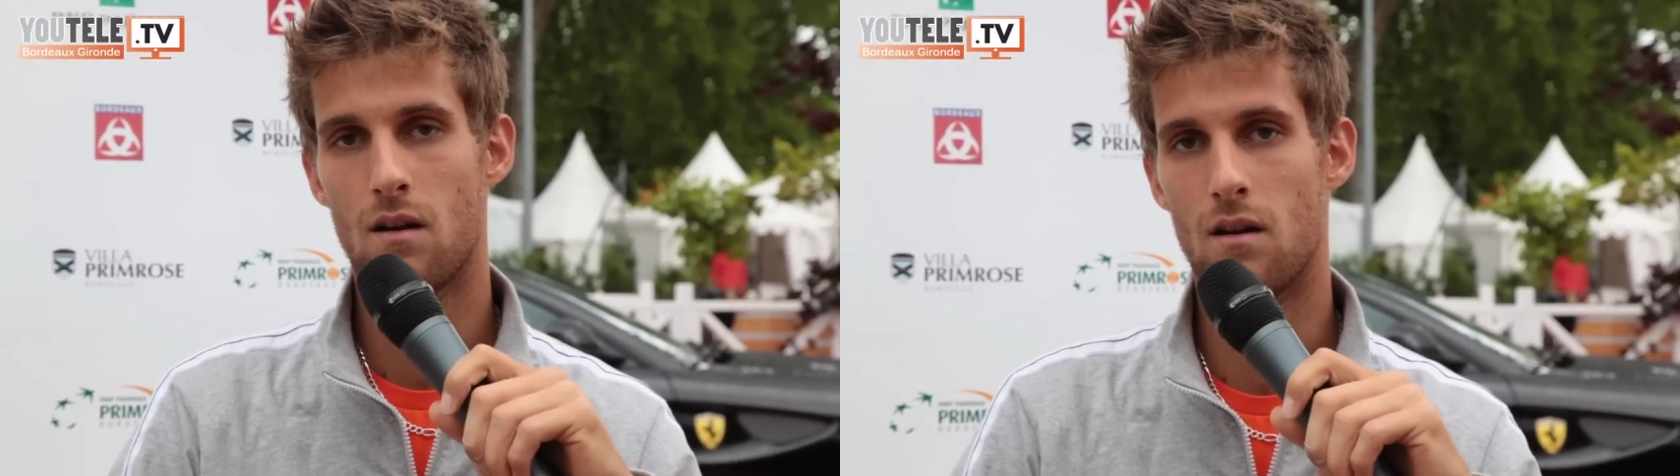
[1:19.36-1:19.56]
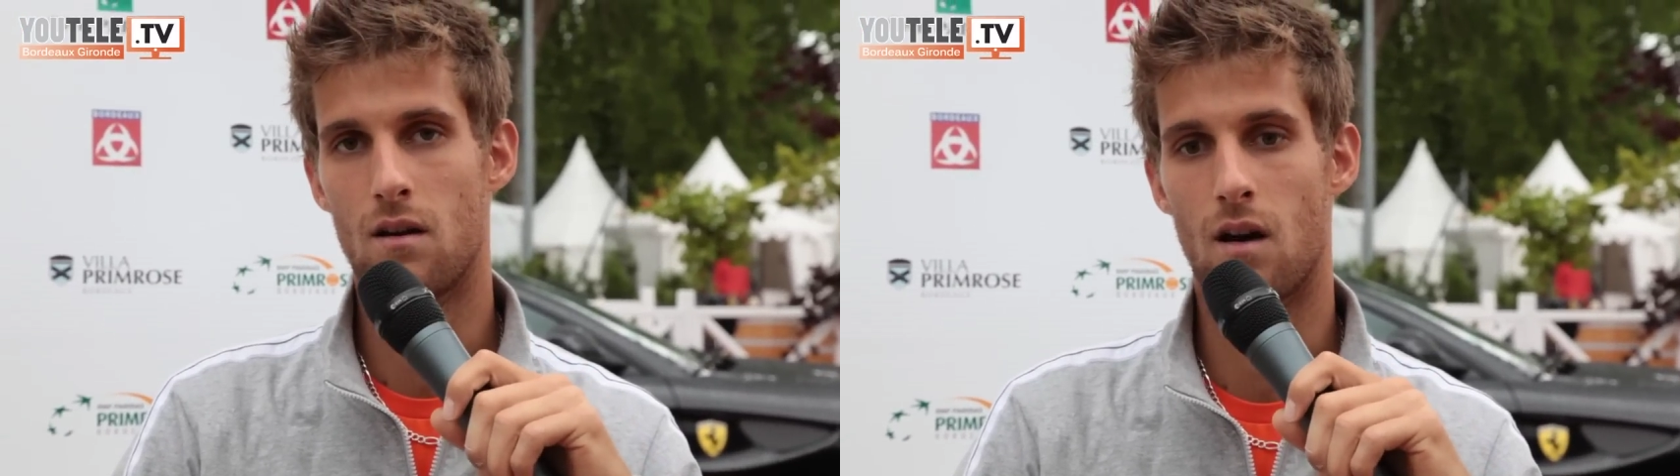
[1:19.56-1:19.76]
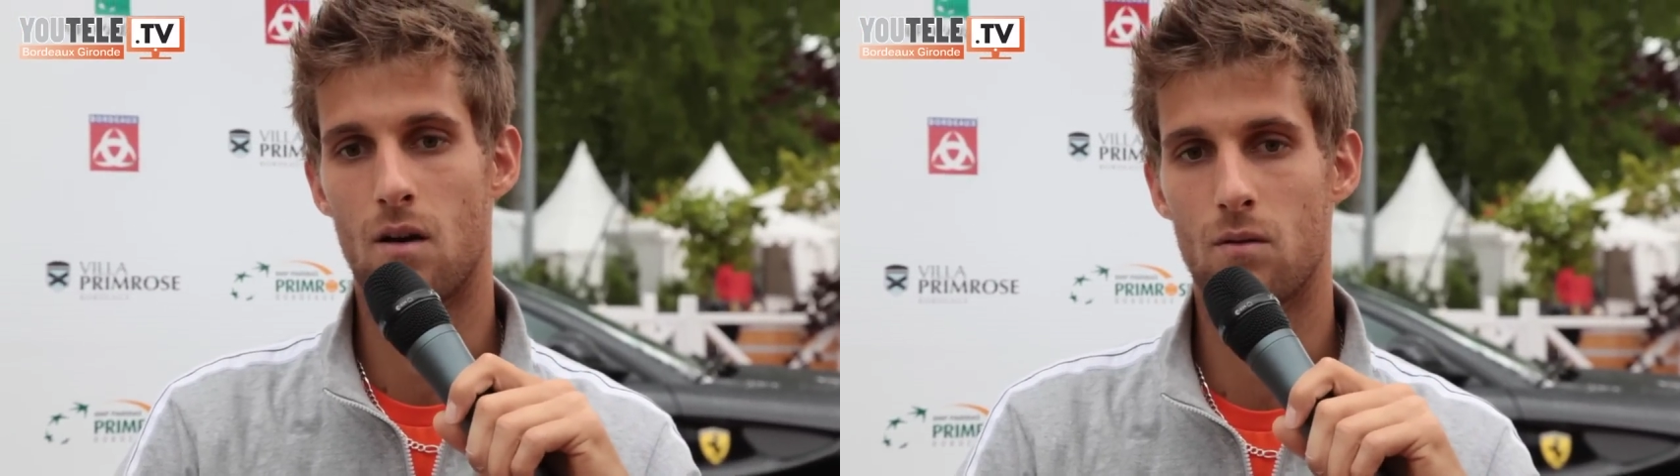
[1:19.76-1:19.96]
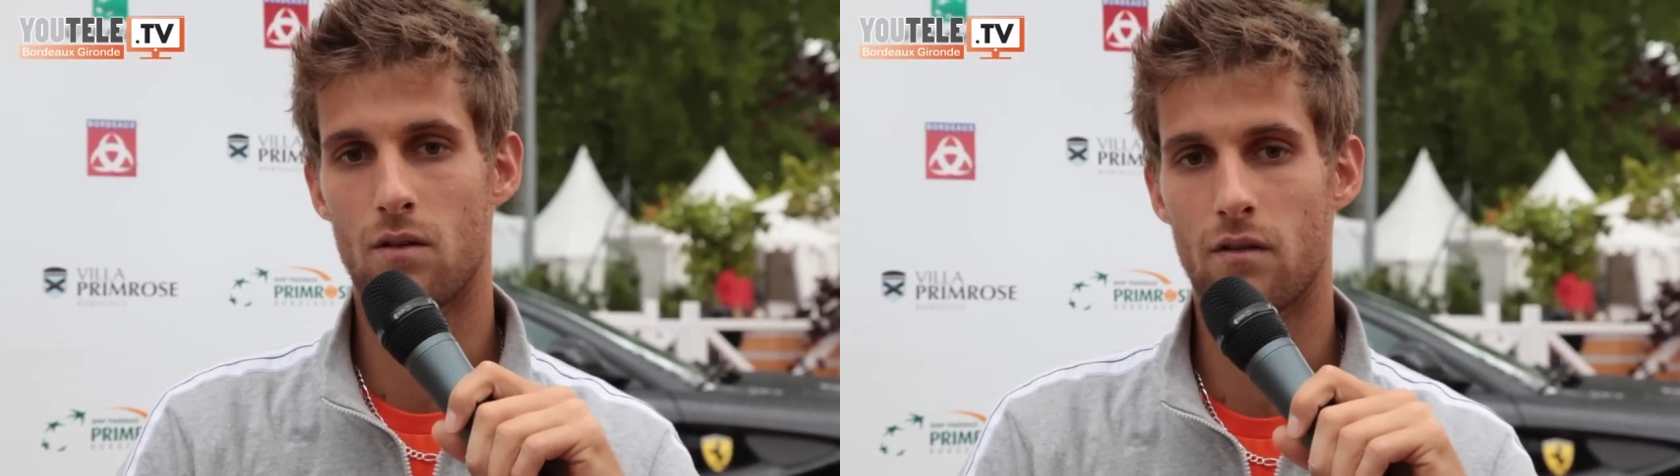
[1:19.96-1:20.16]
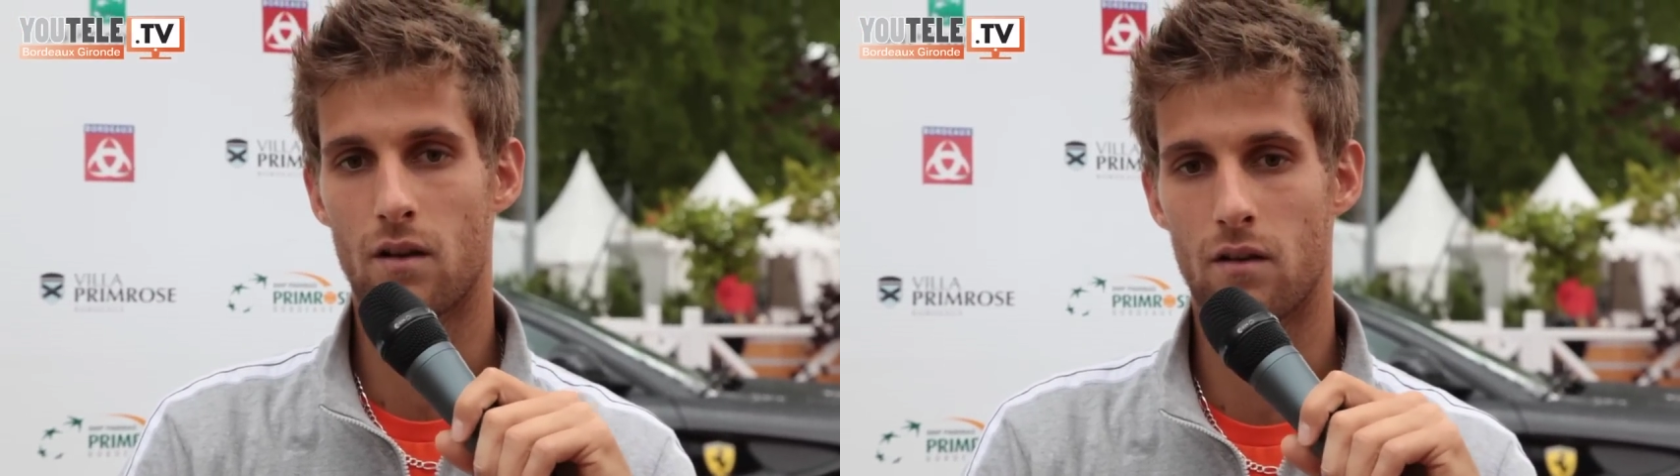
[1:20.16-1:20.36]
uh, I won
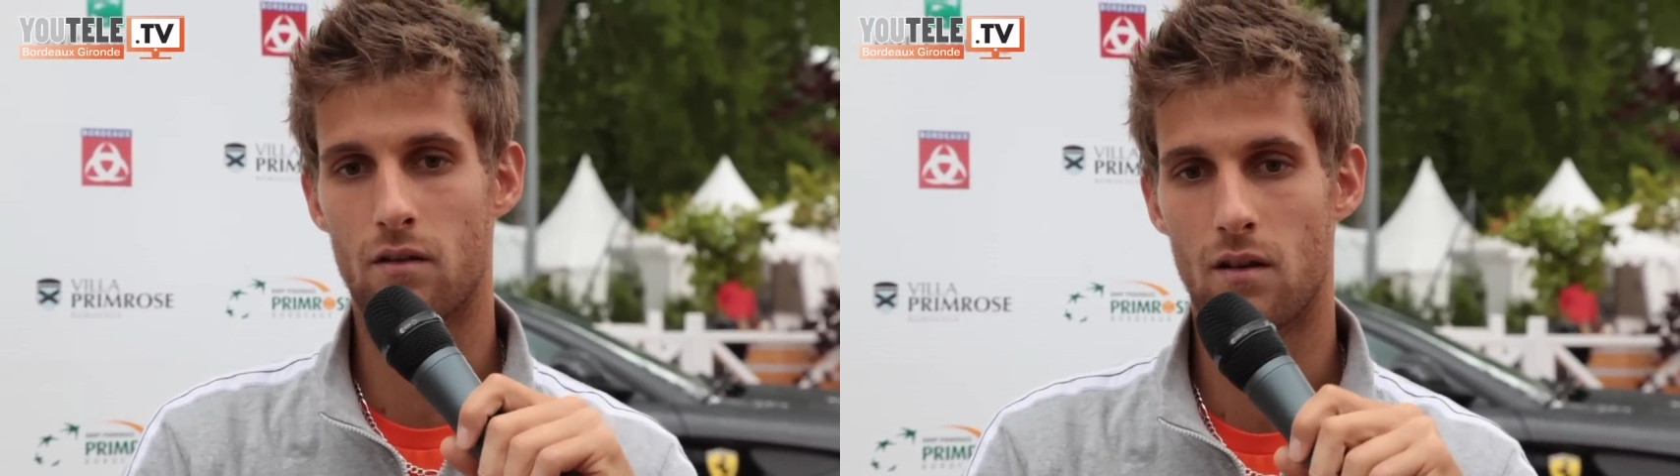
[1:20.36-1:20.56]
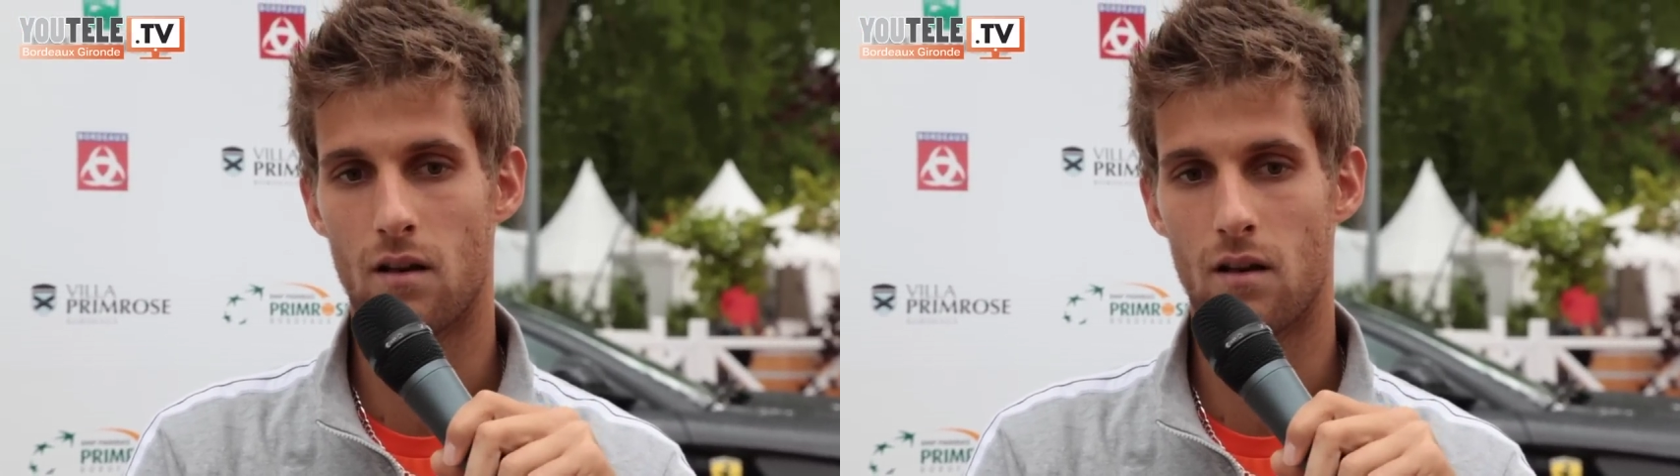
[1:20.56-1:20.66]
the second set,